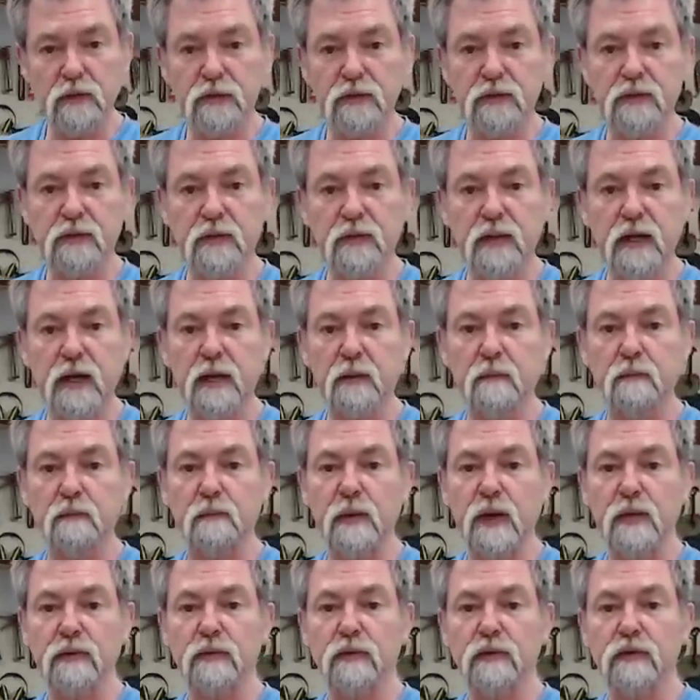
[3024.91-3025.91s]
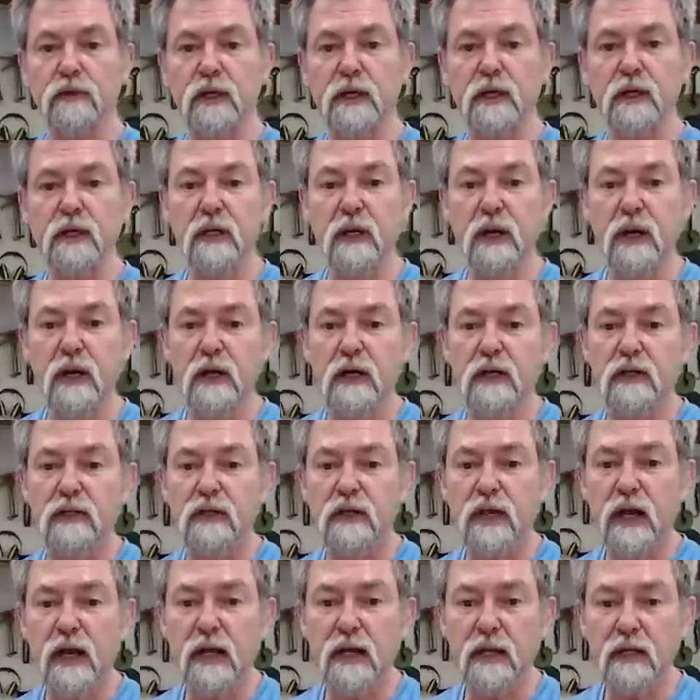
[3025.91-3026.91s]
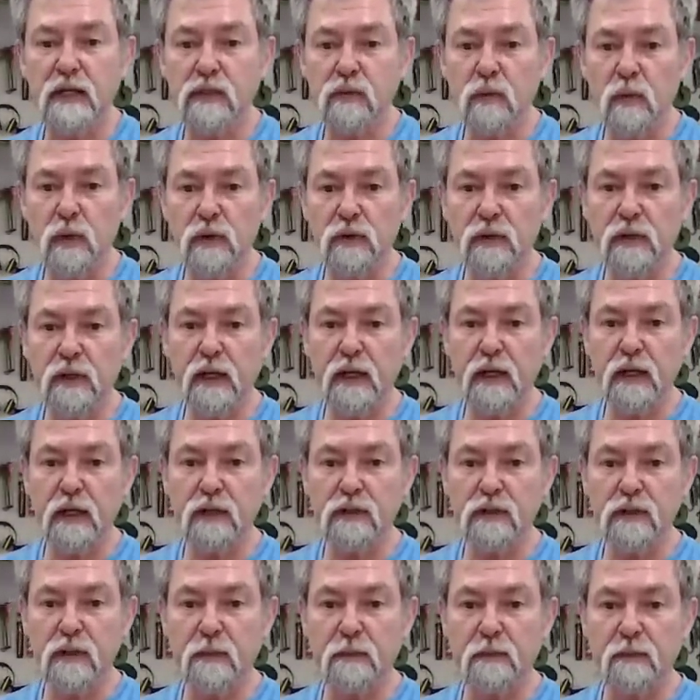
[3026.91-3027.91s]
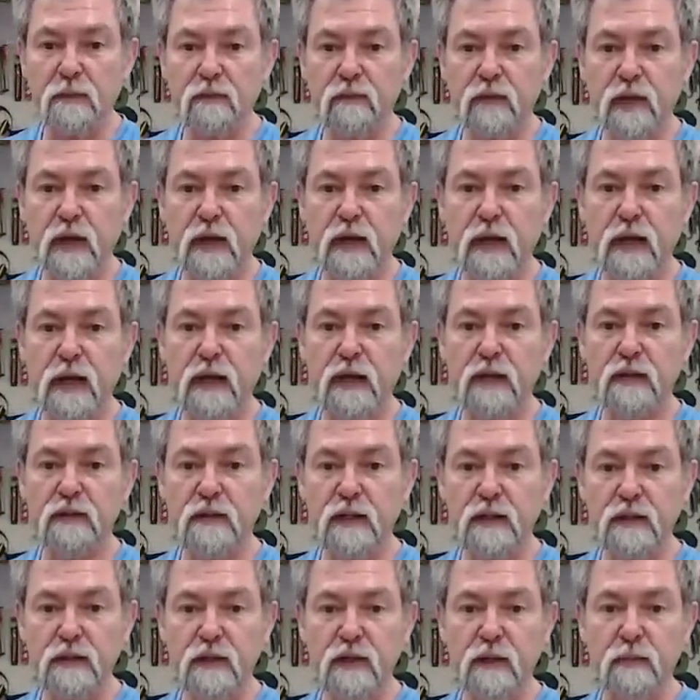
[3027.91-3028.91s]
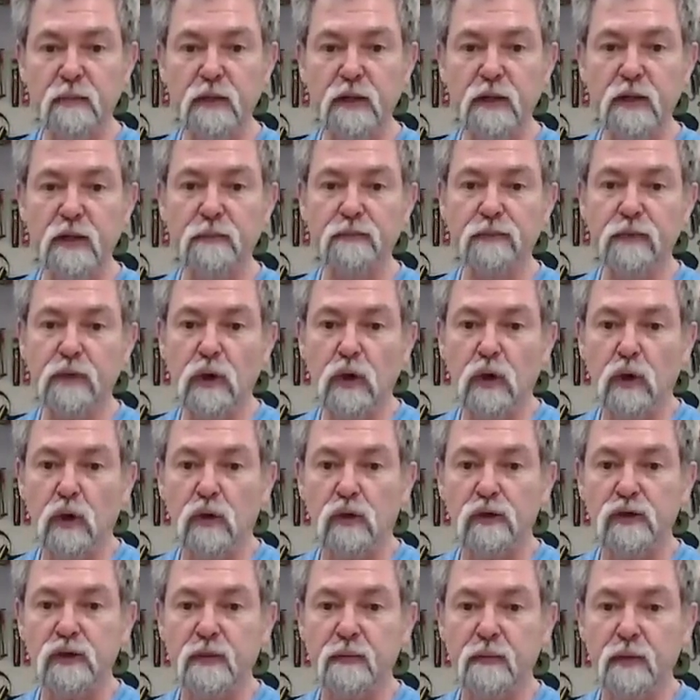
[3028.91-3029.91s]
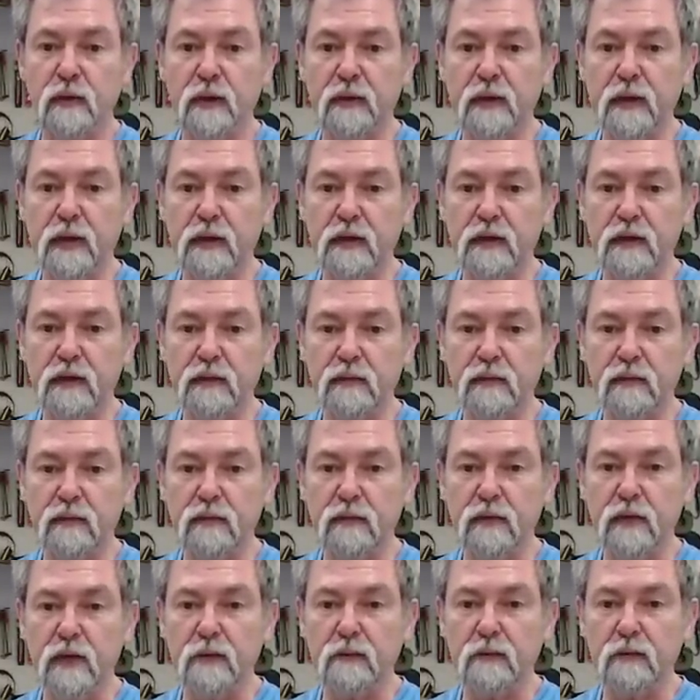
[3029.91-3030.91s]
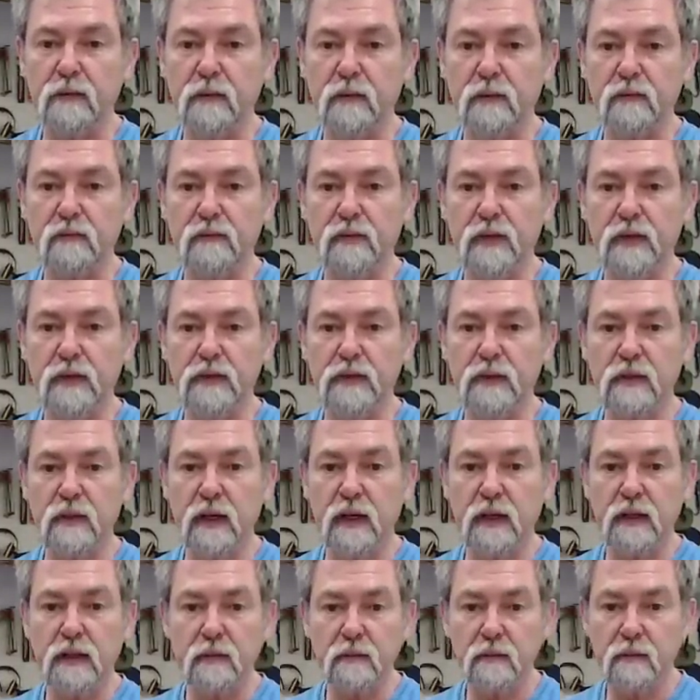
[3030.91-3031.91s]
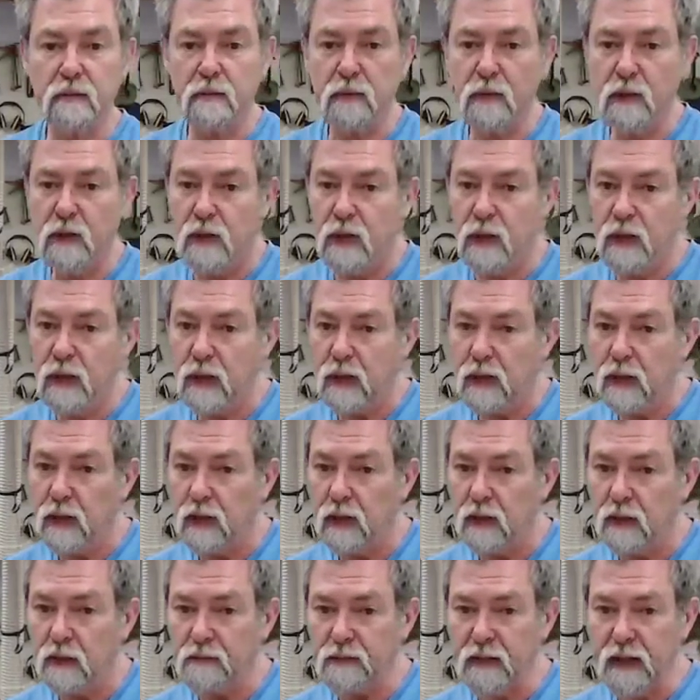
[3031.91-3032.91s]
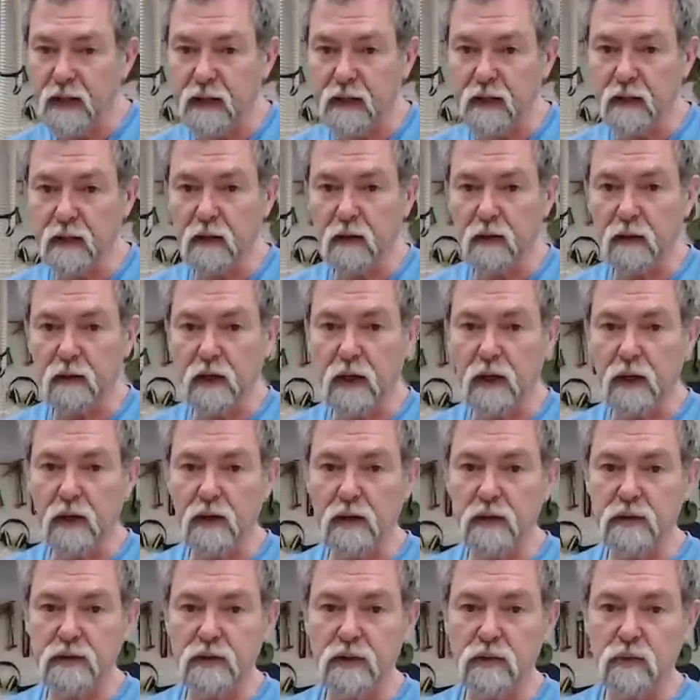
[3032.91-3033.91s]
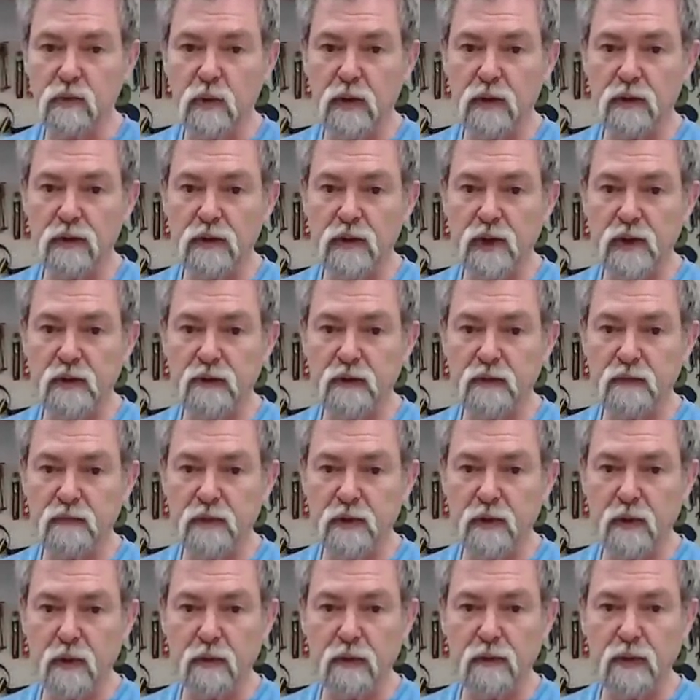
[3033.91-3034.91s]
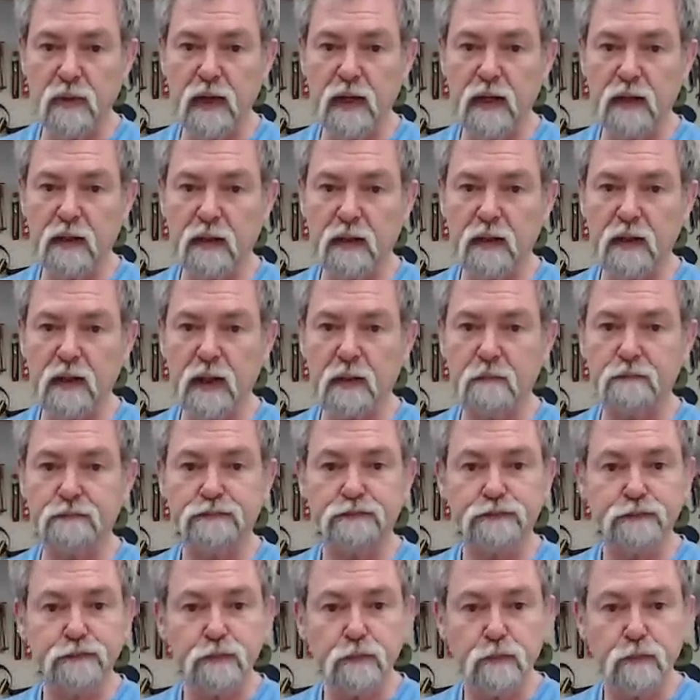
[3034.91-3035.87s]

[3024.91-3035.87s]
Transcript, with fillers: Just did that. Matthew D. Jane, it's worth getting a shop vac and dust deputy or something like that. Time to invest like it. The back and long hose, it's worth the effort for health and cleanup.